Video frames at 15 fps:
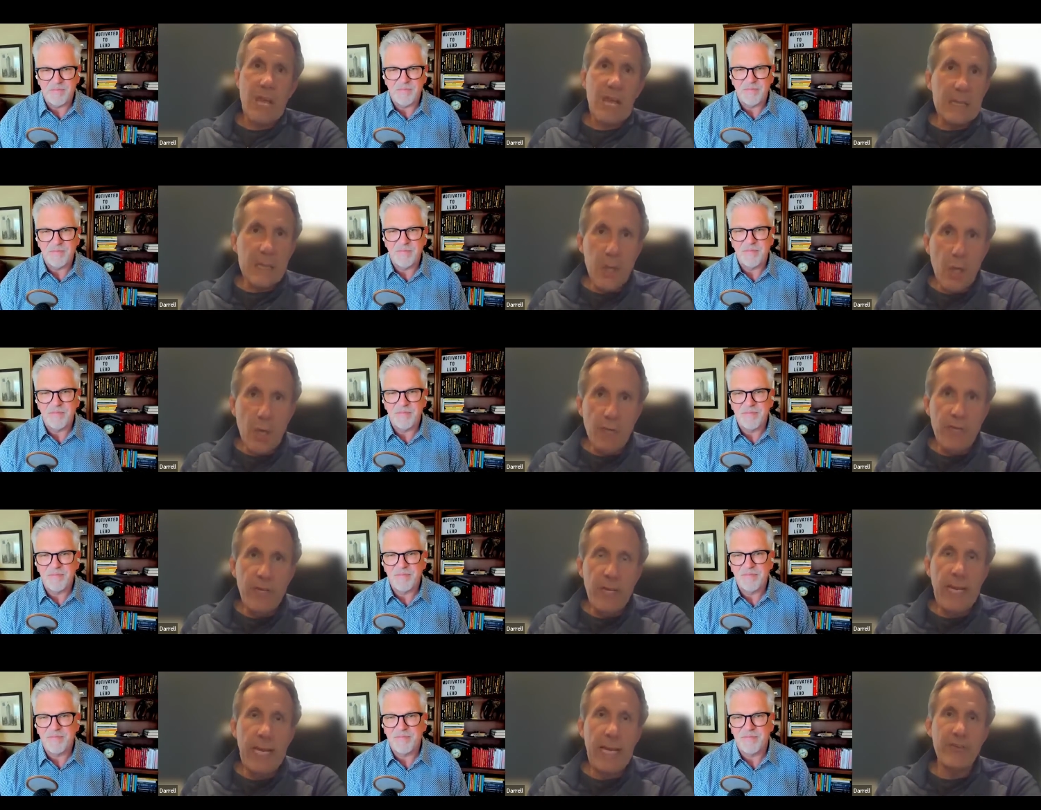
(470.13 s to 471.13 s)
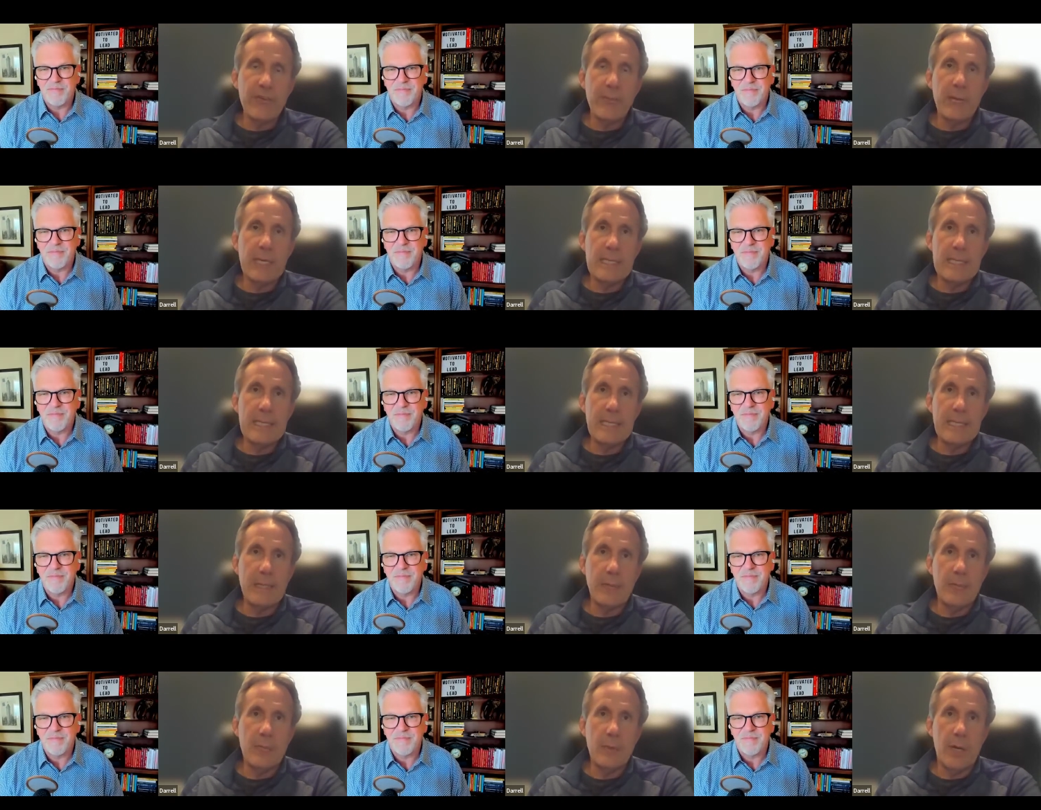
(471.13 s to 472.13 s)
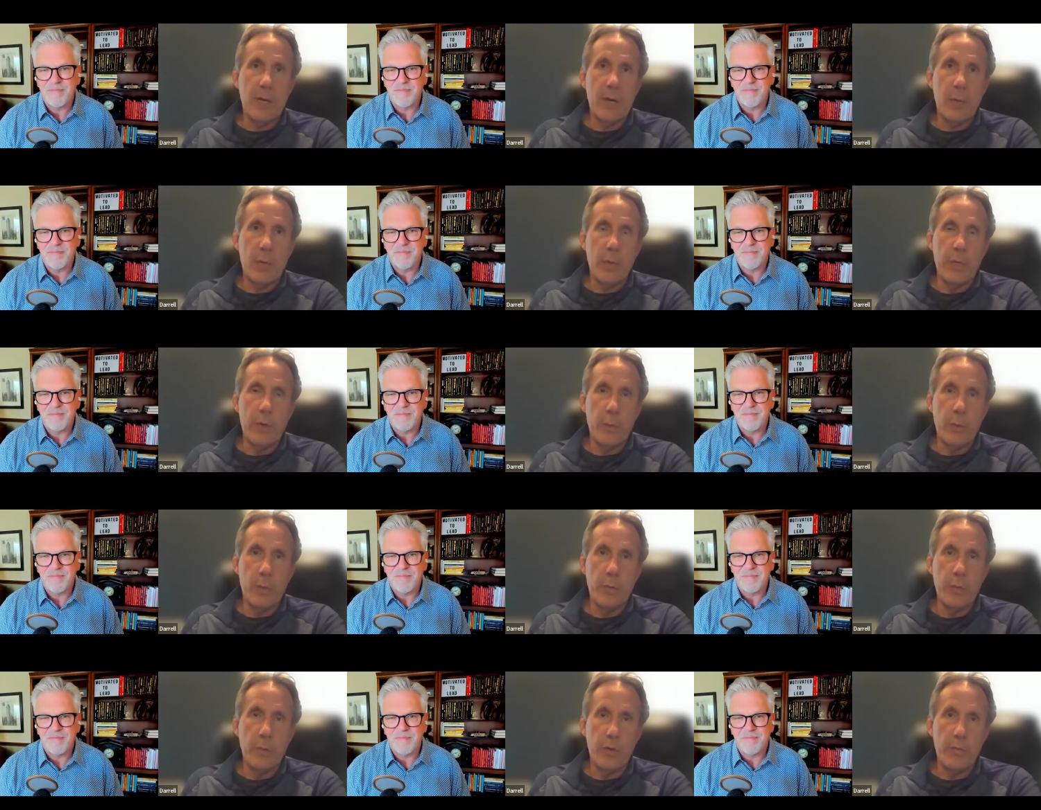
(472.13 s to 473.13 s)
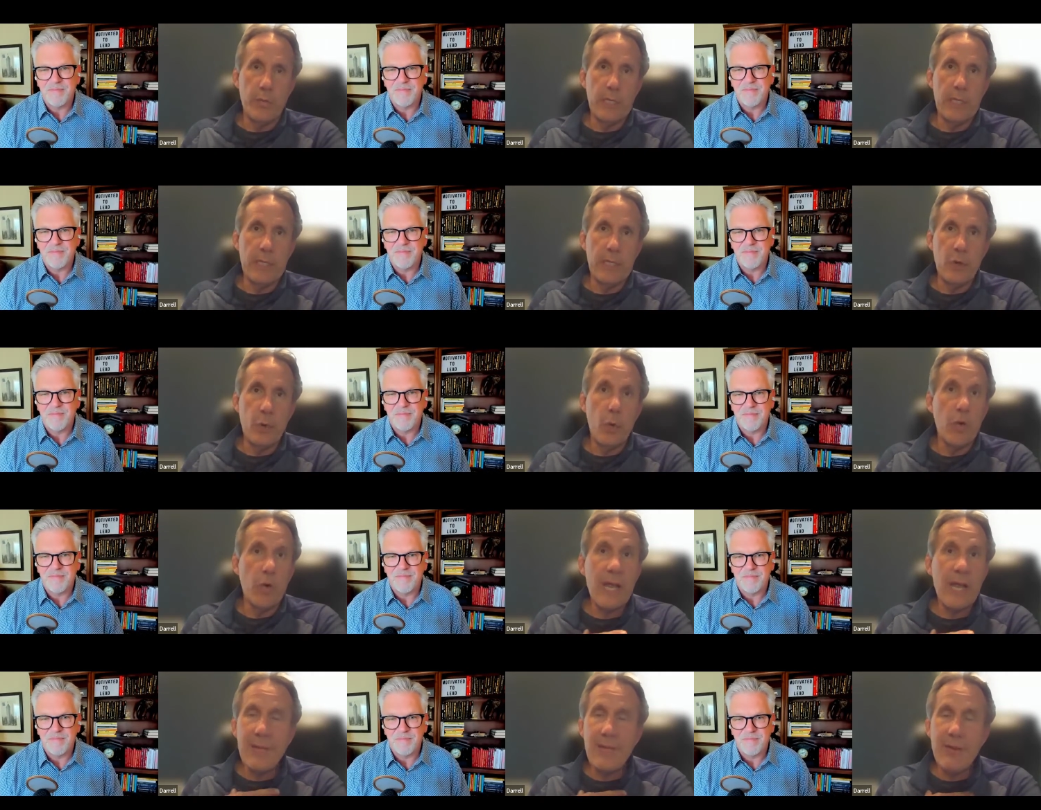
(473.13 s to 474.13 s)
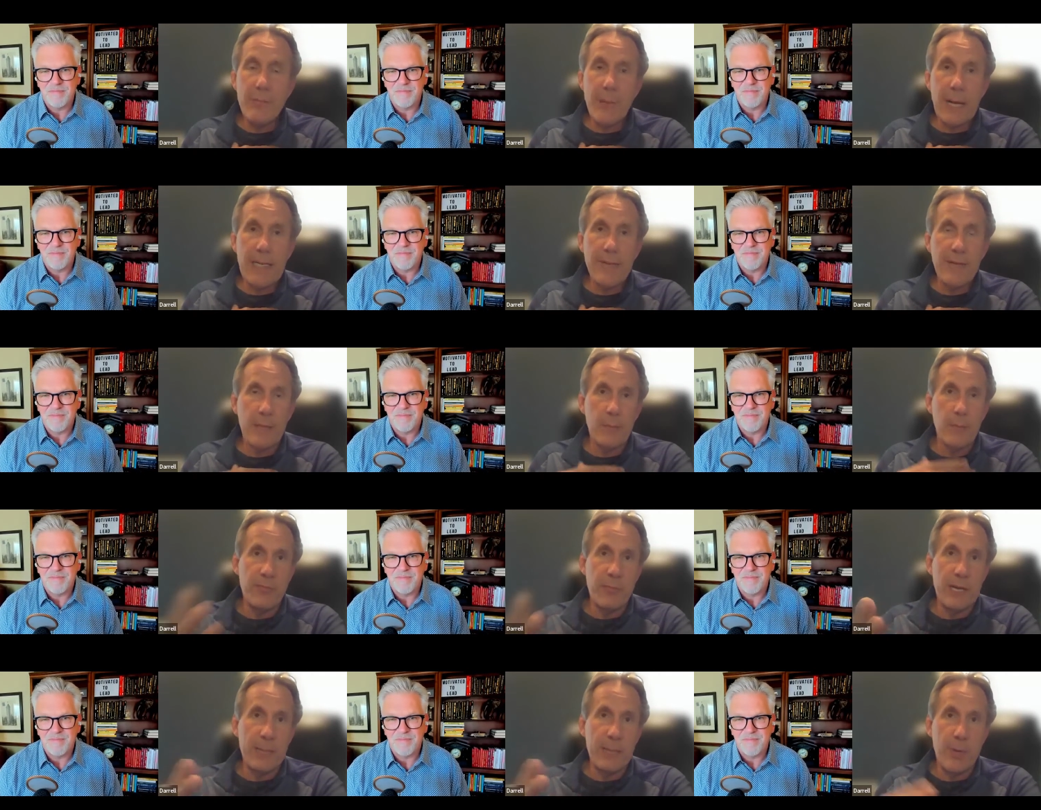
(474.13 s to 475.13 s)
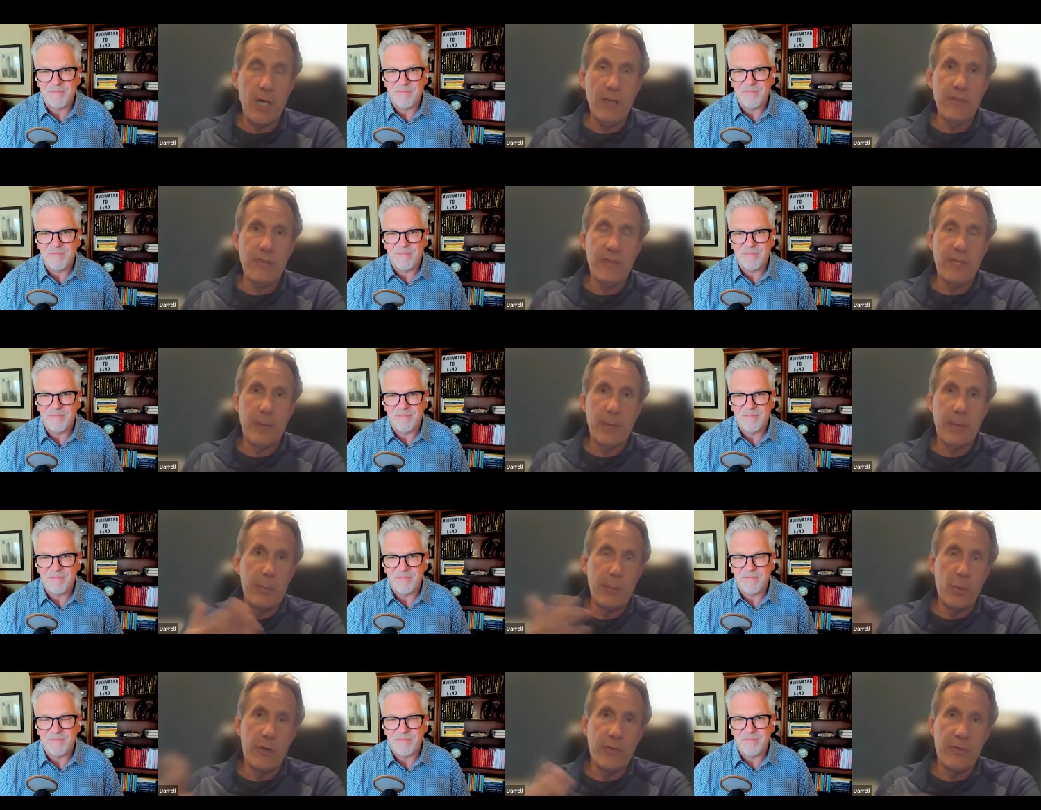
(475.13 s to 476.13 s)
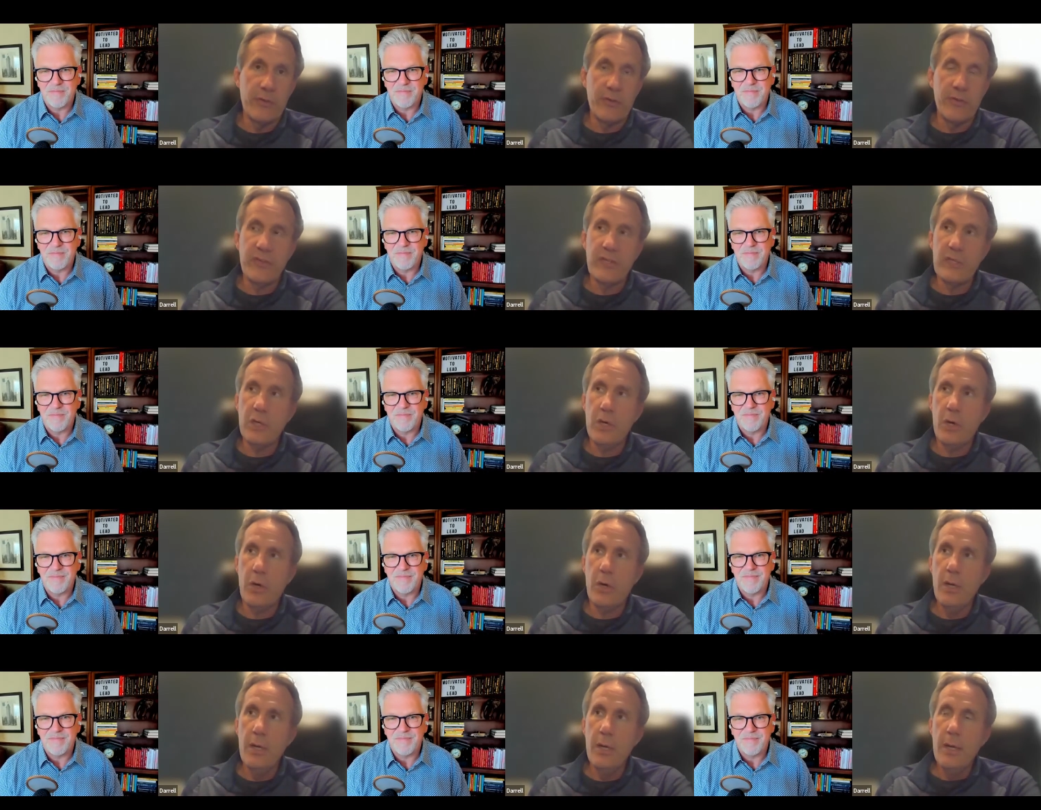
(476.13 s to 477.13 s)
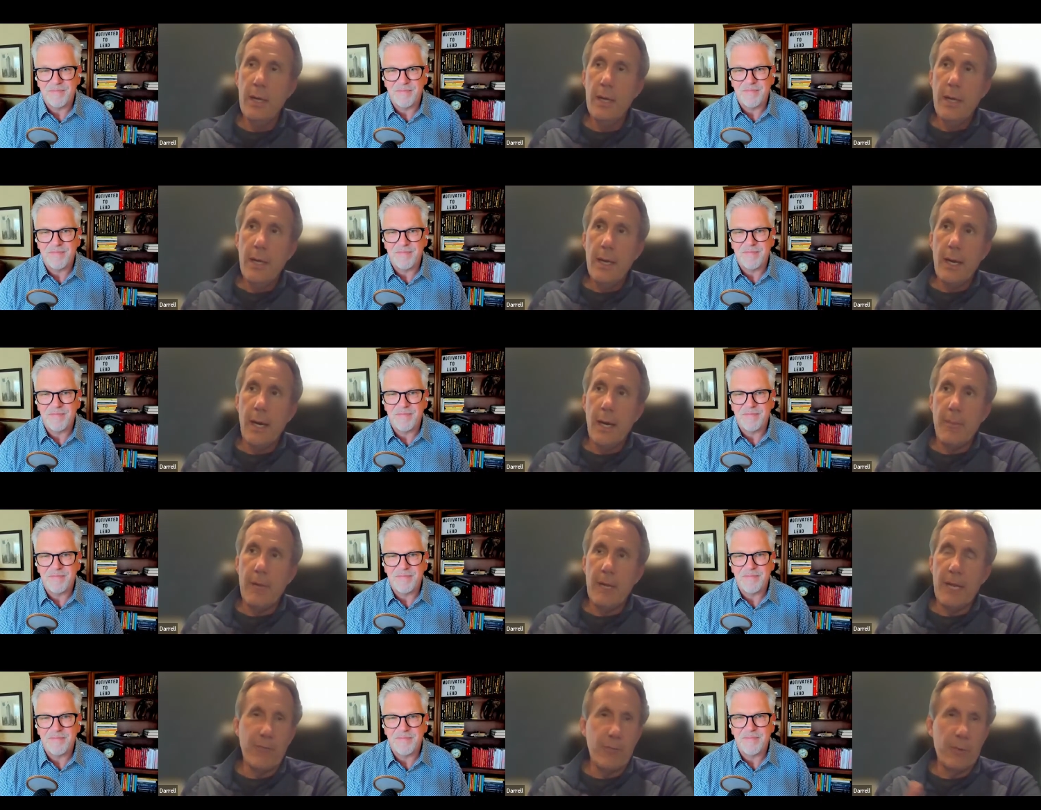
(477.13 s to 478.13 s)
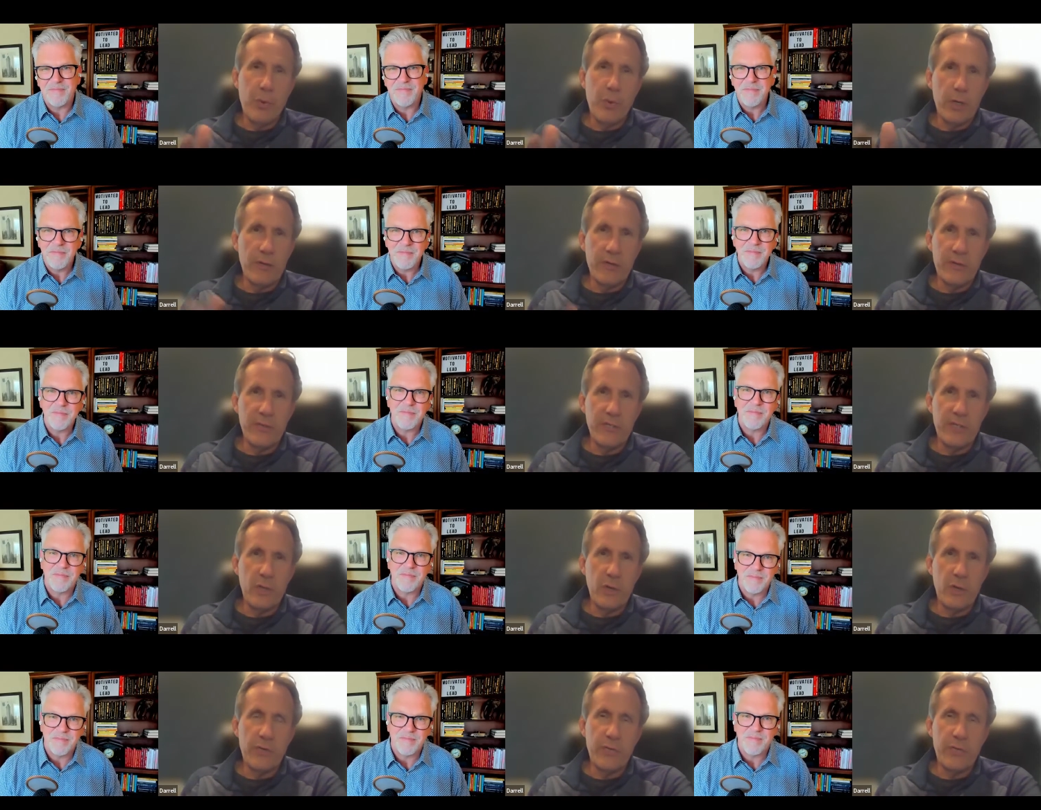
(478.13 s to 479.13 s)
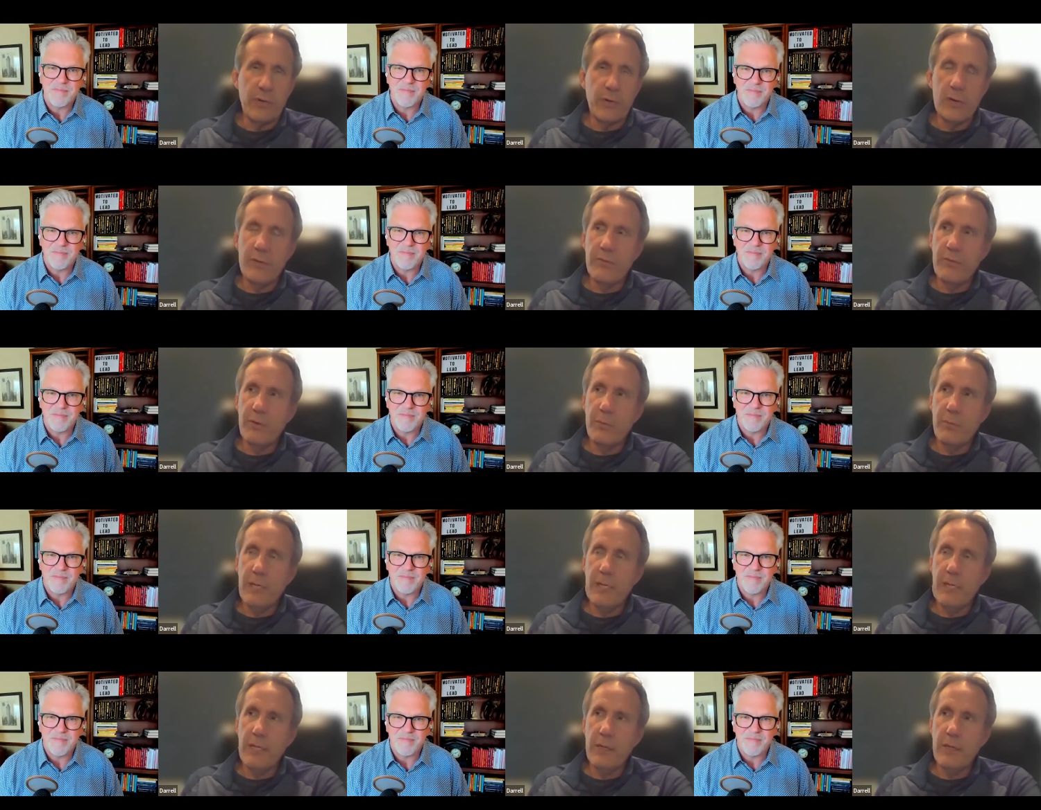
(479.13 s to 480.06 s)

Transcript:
Speaker 1: I love to ask my team uh, when, when we're a meeting, or not even my team, if my boss's team, I report to the CEO um, and I've reported to CEOs for for many